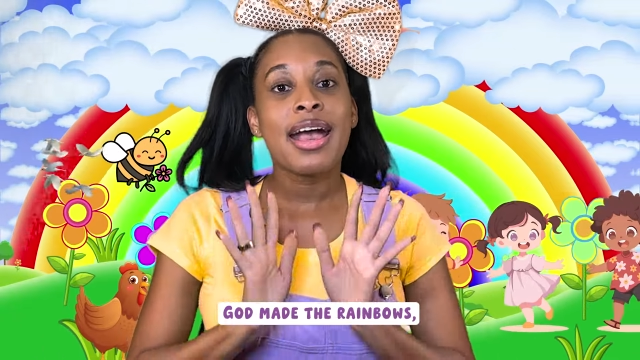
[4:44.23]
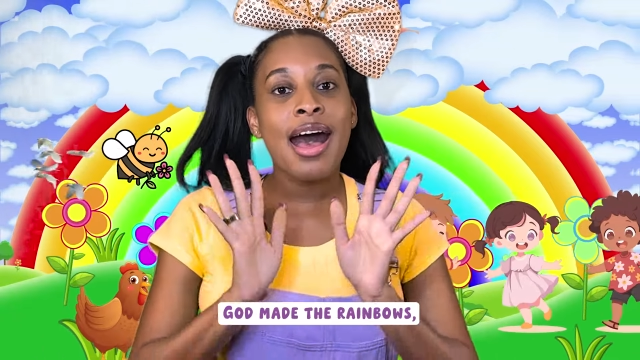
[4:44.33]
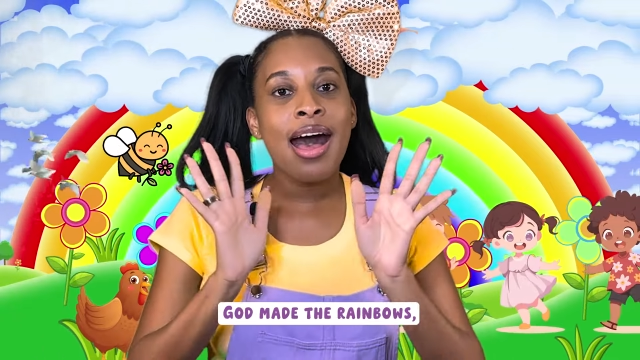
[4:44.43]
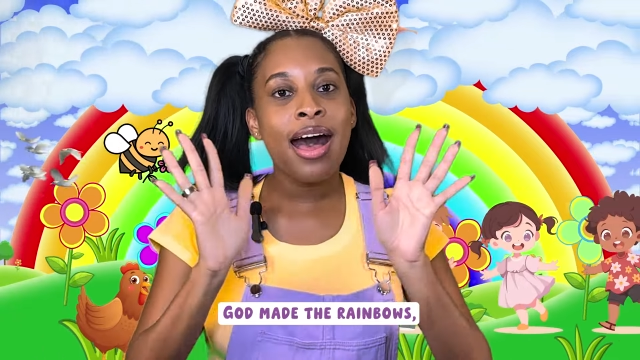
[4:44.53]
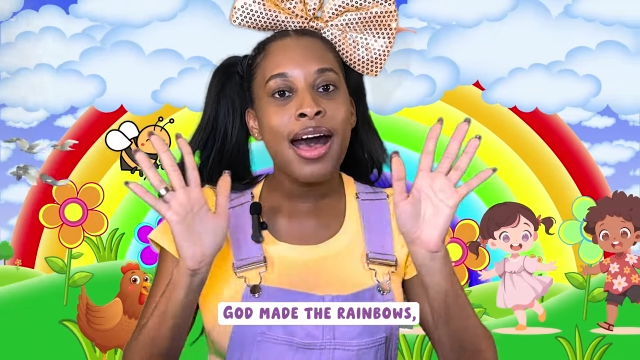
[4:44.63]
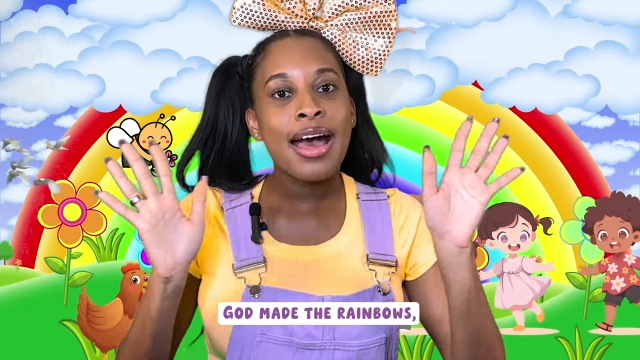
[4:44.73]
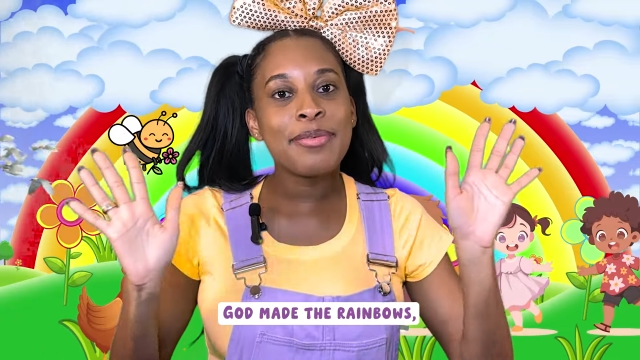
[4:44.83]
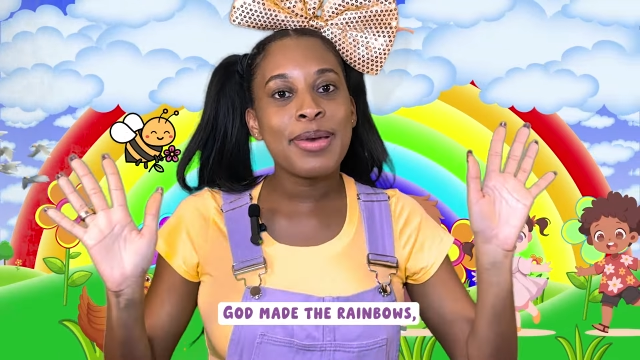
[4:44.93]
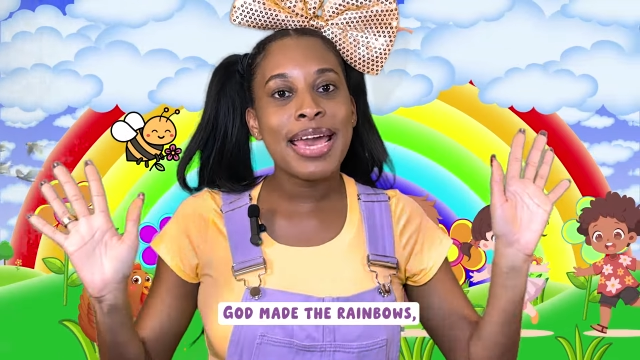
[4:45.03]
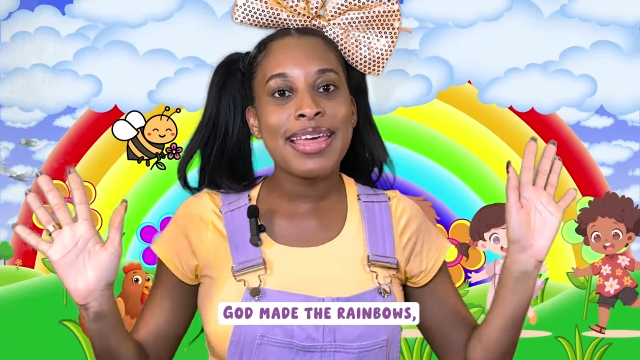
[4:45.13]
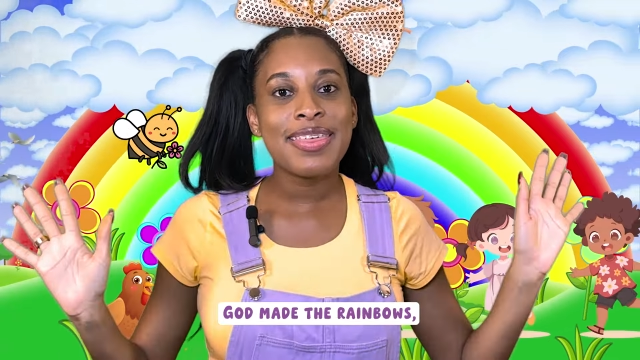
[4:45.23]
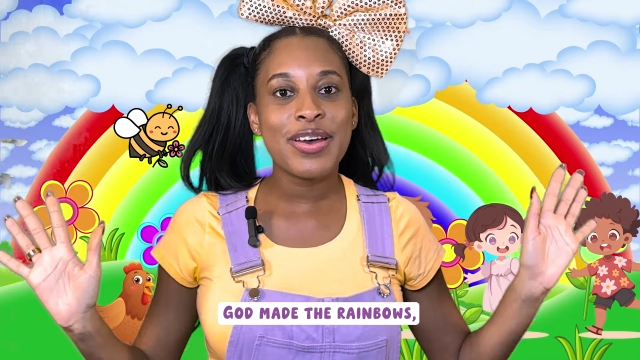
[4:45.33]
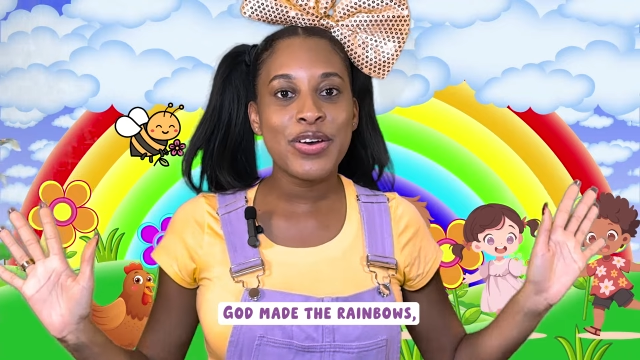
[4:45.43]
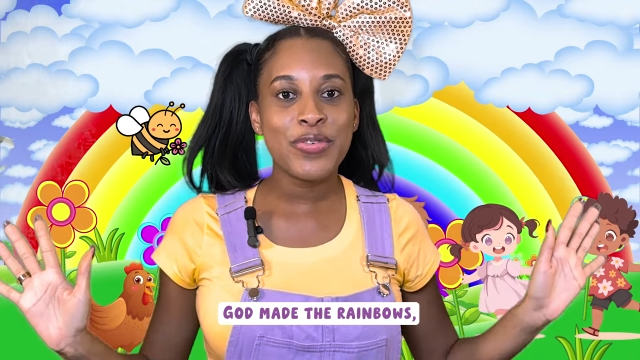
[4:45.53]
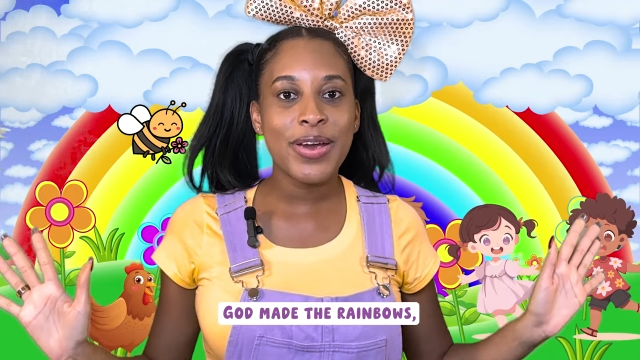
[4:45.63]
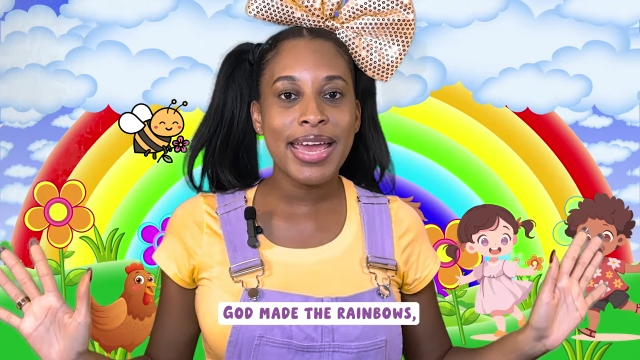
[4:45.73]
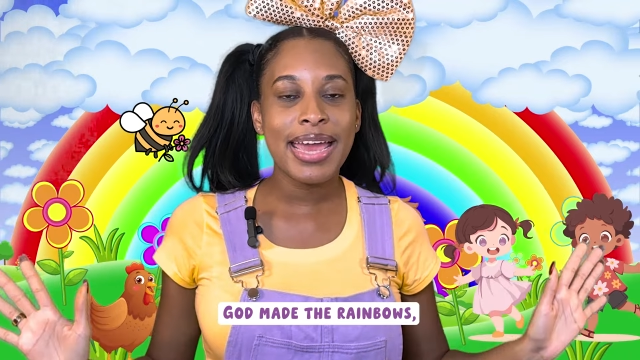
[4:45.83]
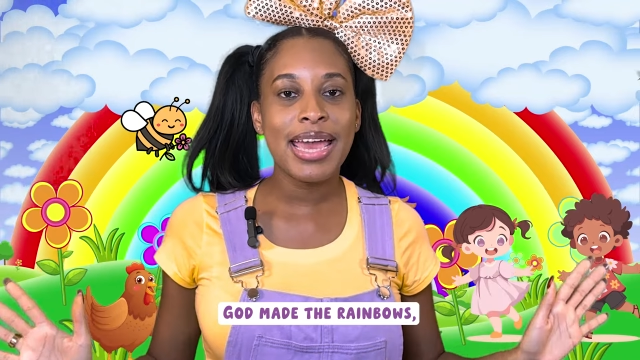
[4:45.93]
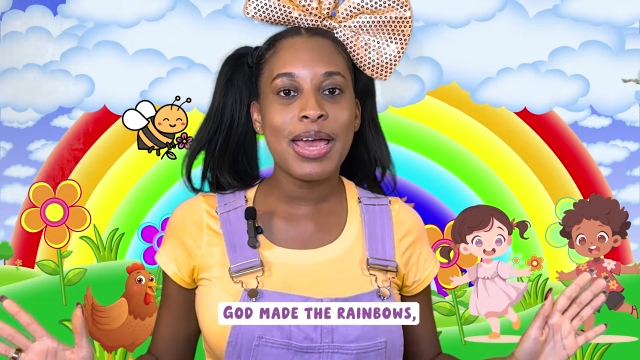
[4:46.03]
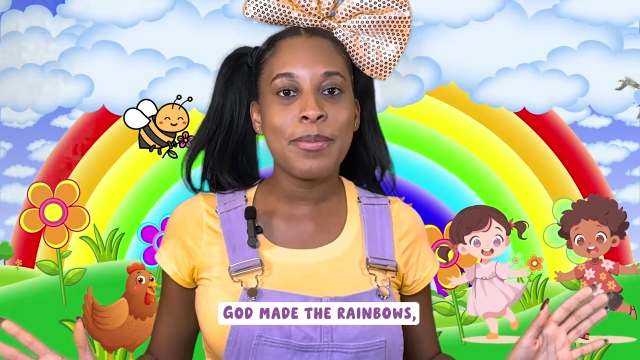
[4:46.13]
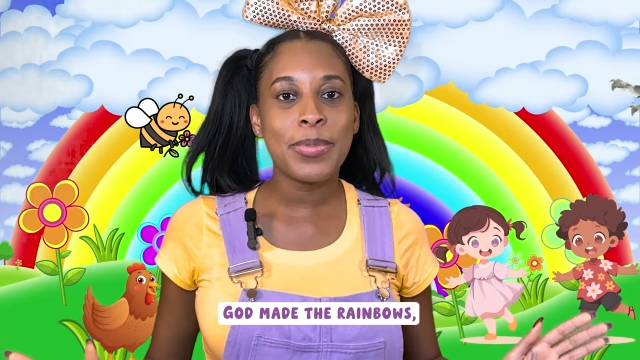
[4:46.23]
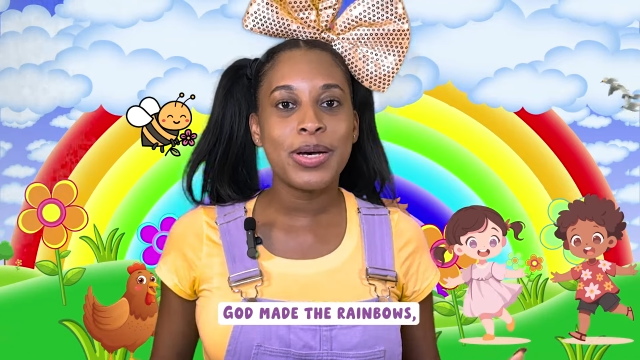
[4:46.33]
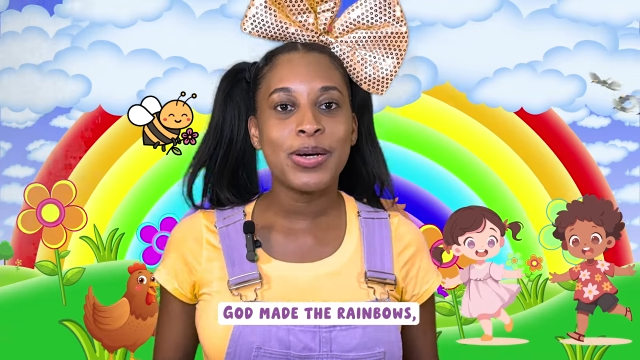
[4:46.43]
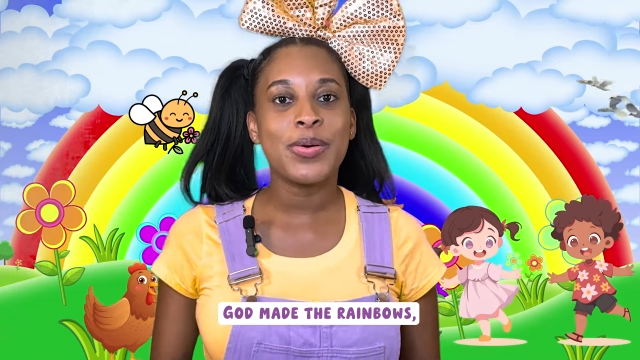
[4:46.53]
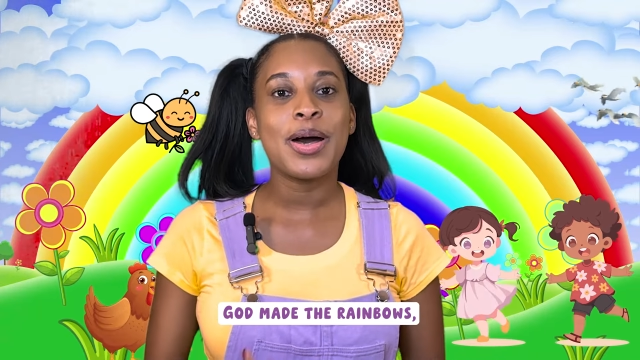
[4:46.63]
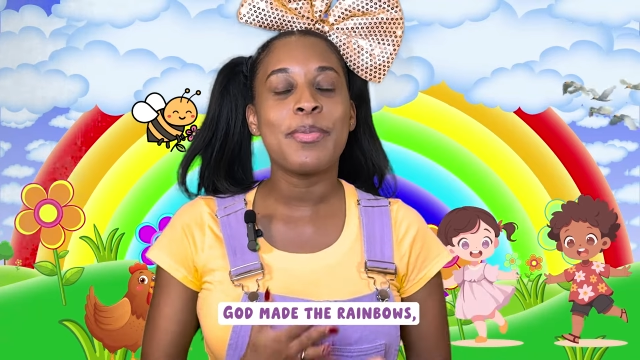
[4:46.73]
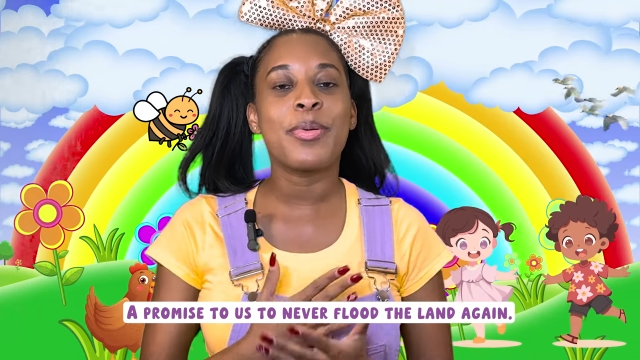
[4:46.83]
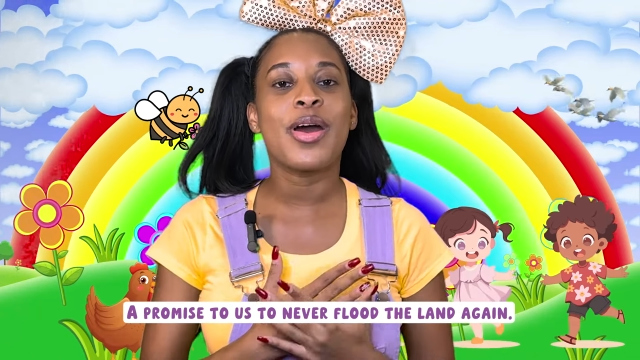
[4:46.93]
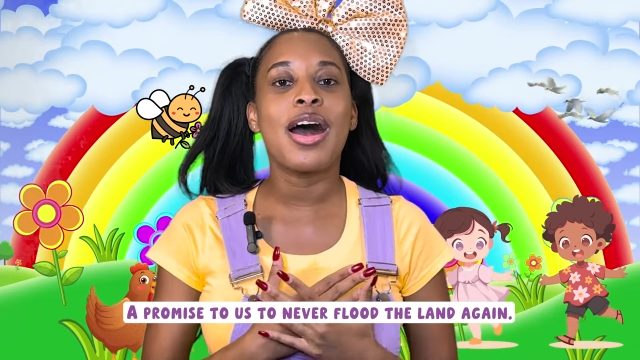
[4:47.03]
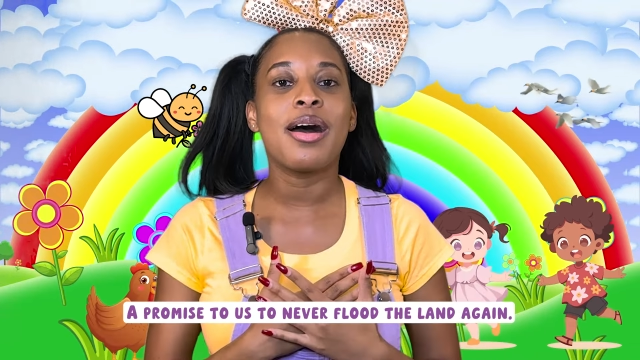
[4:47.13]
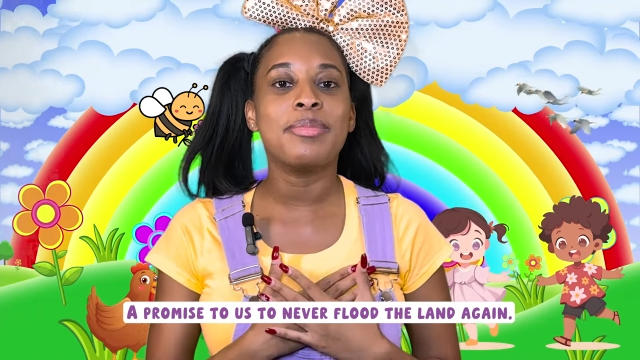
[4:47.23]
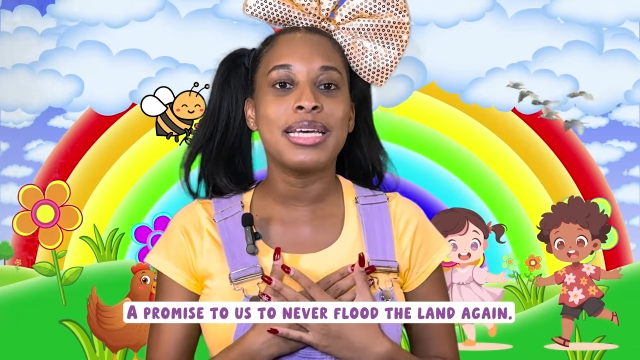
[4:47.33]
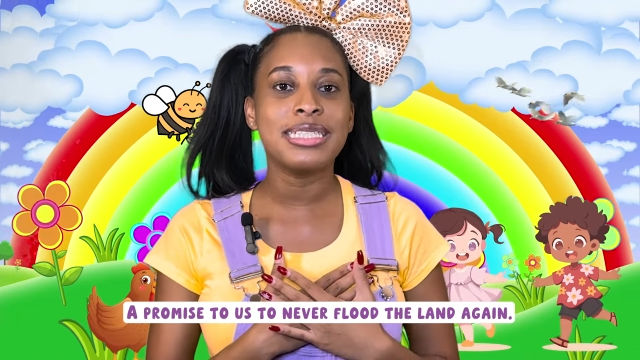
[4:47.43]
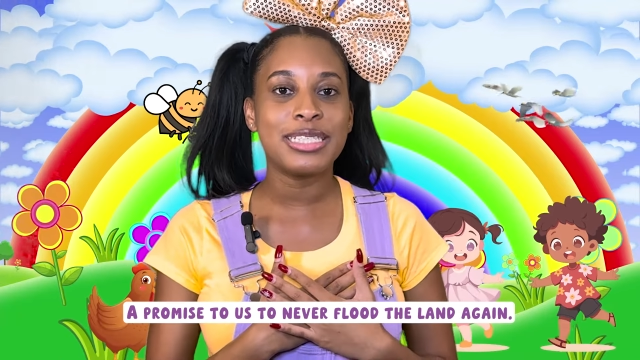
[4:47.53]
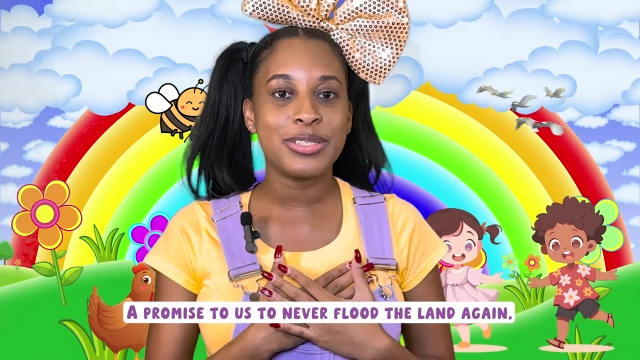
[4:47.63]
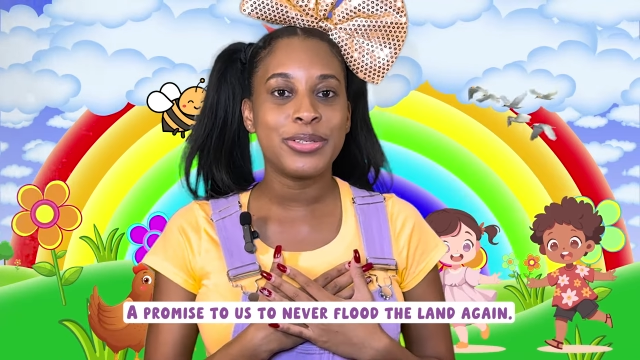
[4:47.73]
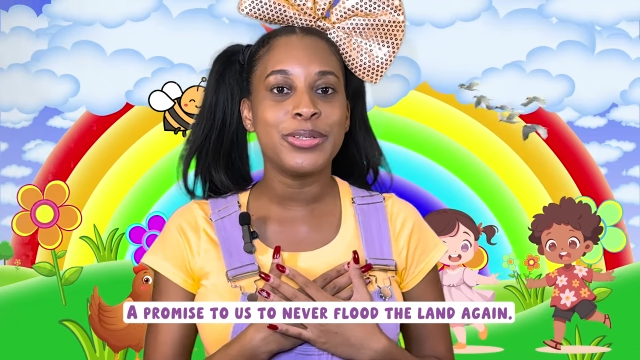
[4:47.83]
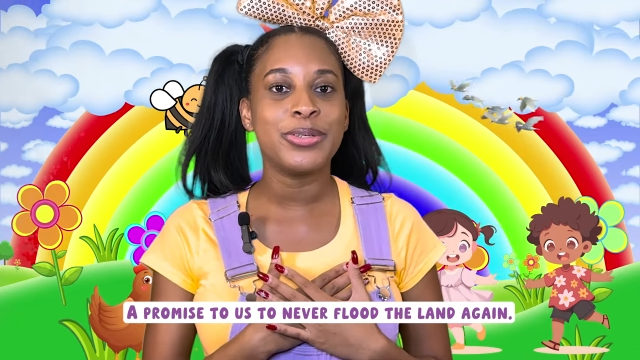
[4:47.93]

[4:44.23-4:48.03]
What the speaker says: God made the rainbow a promise to